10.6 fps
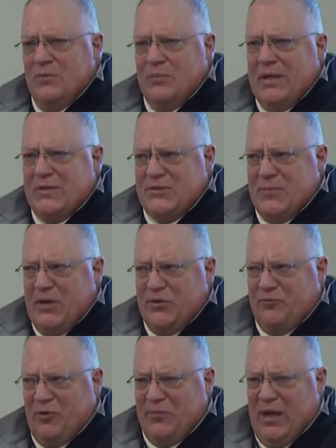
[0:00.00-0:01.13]
Pete Smith
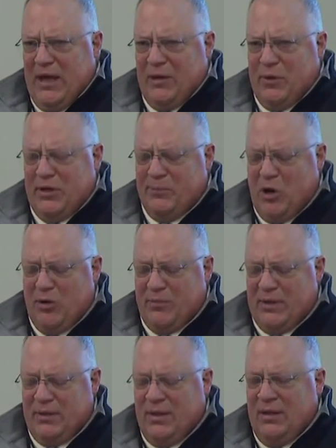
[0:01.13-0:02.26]
from the highway
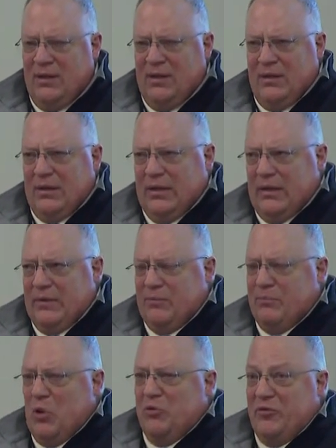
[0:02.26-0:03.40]
department, uh,
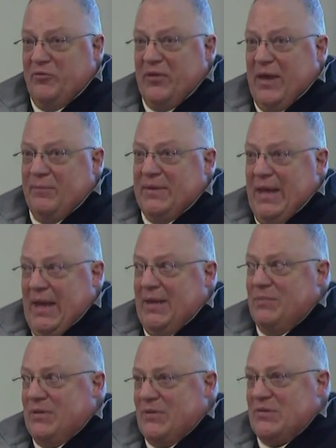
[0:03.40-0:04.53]
both of them came
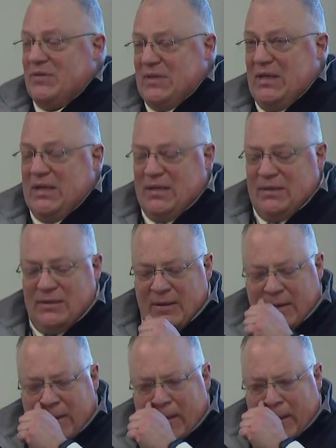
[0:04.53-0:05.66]
to the scene
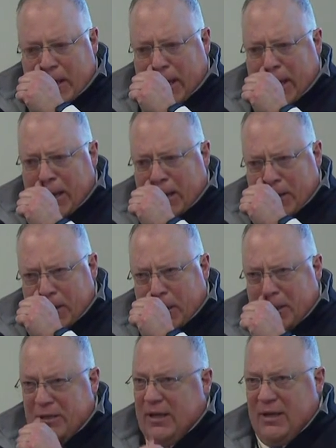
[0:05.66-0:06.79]
and
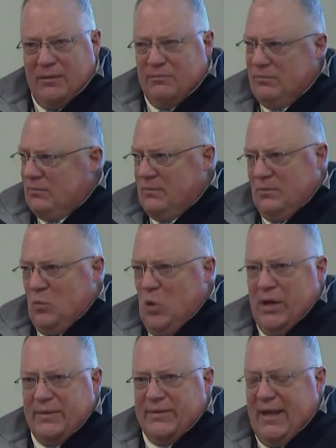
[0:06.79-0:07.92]
and
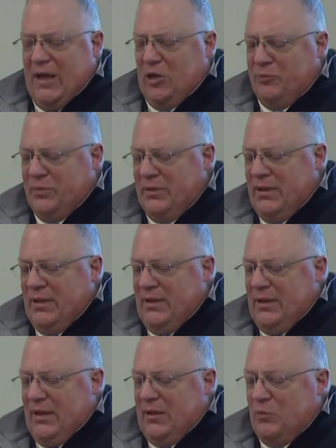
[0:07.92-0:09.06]
wanted to help
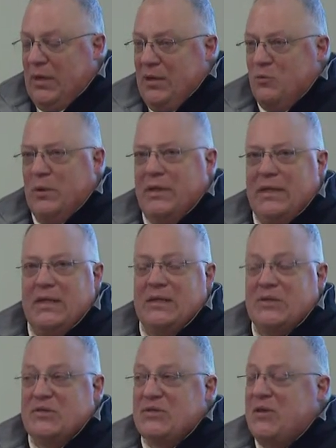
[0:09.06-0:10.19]
and we, we needed a
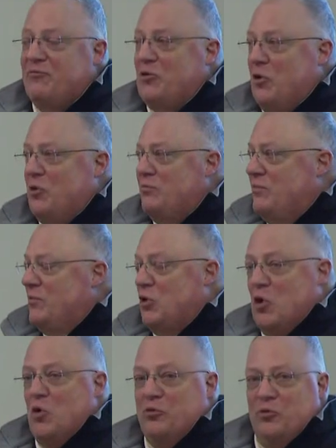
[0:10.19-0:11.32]
sifter to
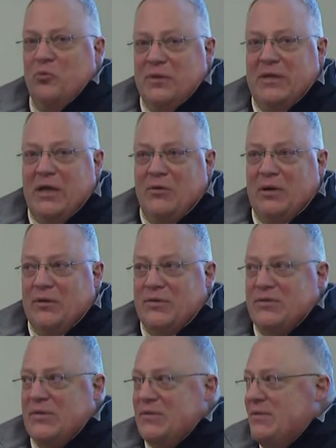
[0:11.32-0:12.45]
go through materials
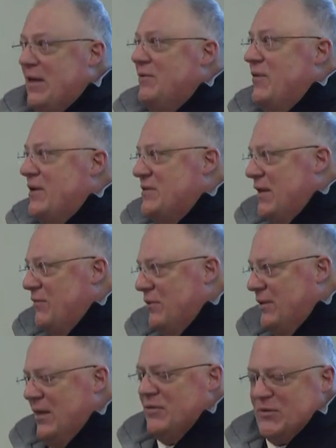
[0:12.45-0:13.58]
because none of us had ever
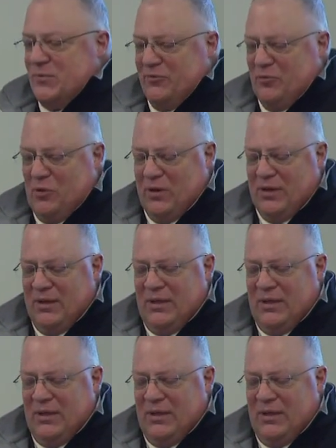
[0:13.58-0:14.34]
done this before